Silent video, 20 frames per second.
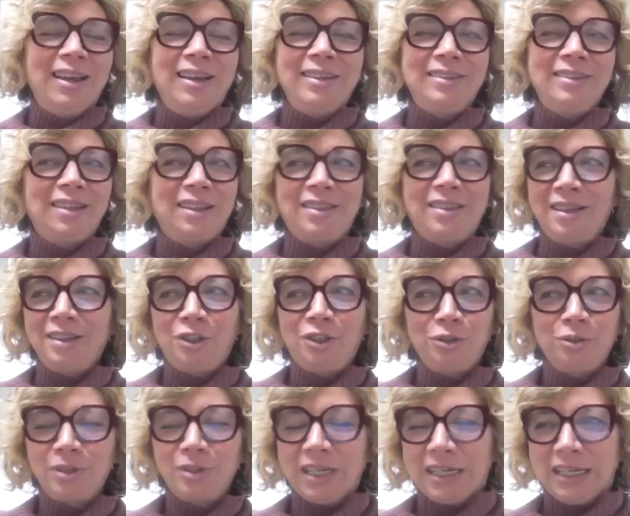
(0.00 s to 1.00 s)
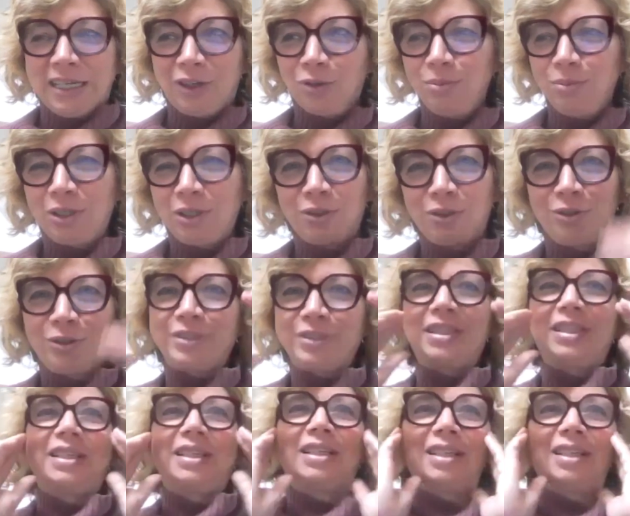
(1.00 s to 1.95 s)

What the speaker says: and thank you, Enrico, because